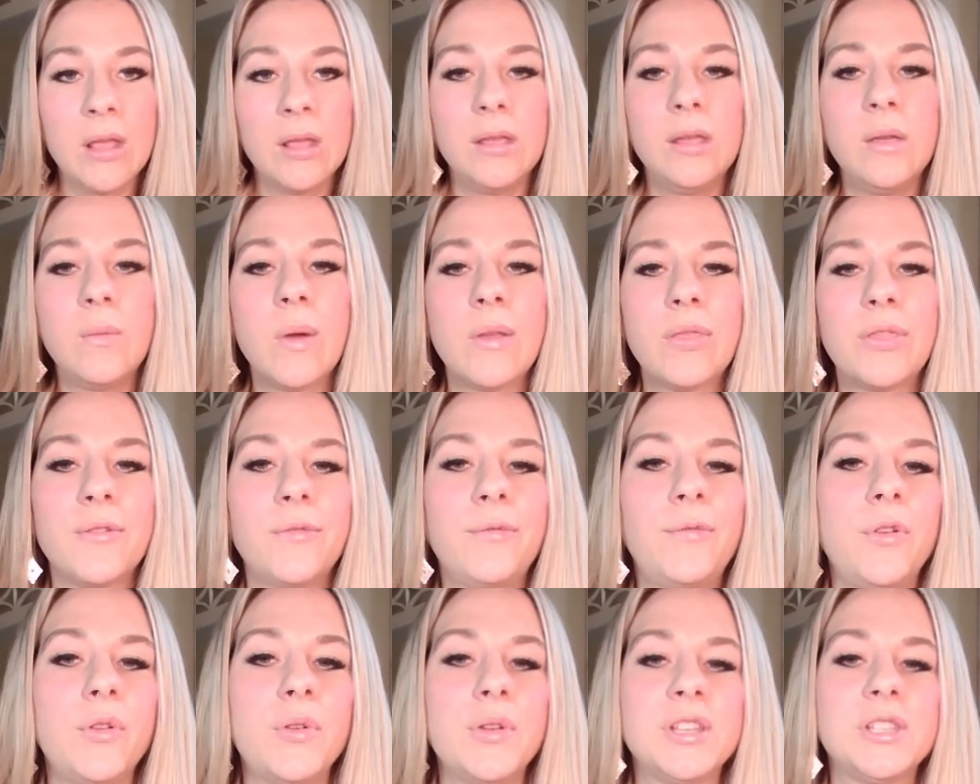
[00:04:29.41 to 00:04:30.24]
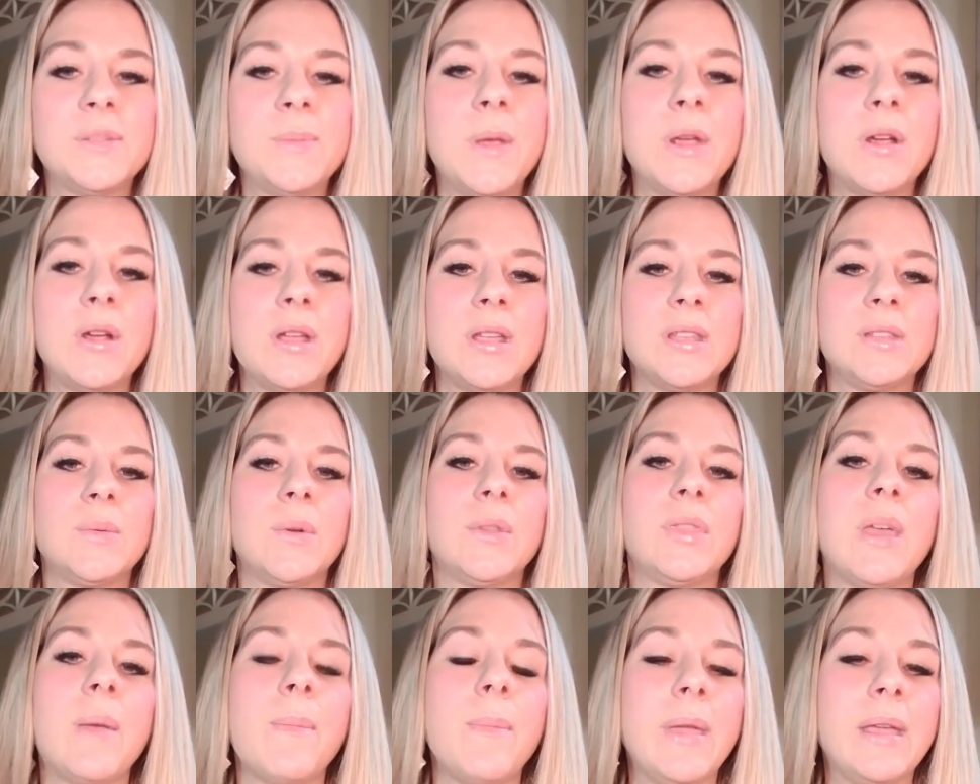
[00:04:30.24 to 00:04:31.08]
you want the full experience
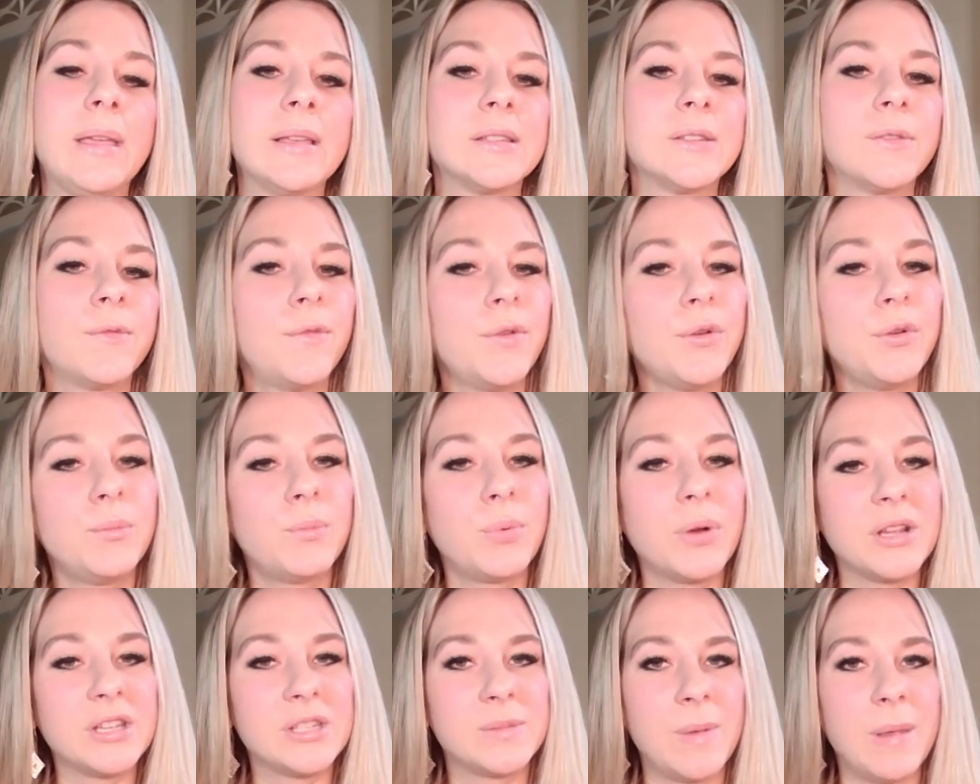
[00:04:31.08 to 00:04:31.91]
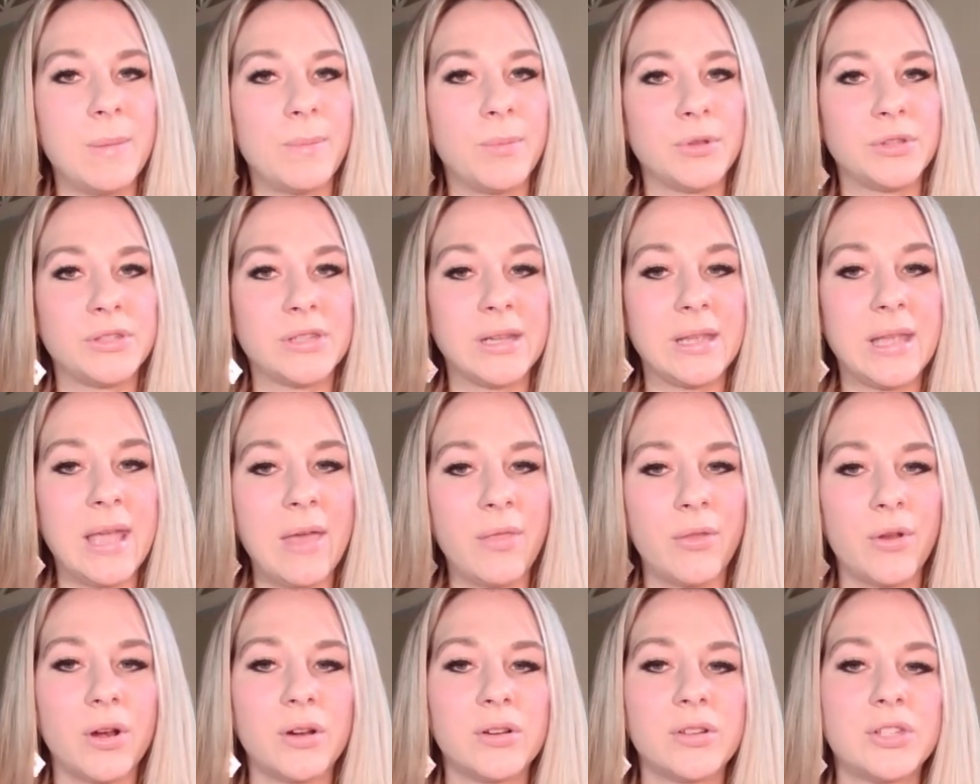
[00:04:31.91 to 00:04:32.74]
with them because food brings people together.